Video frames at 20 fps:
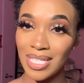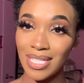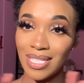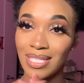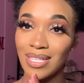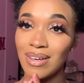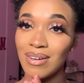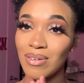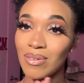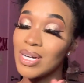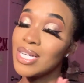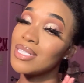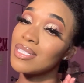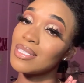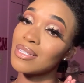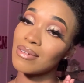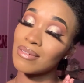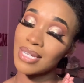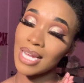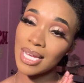So
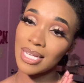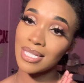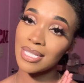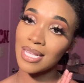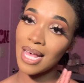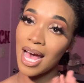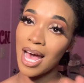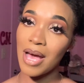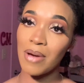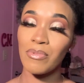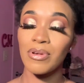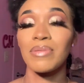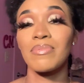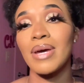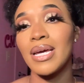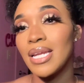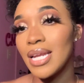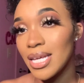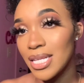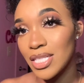until next time with
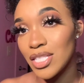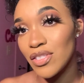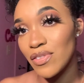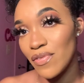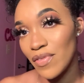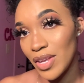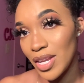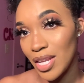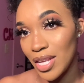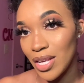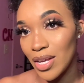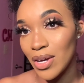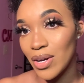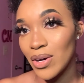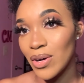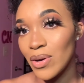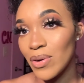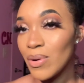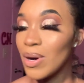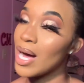my next
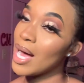video,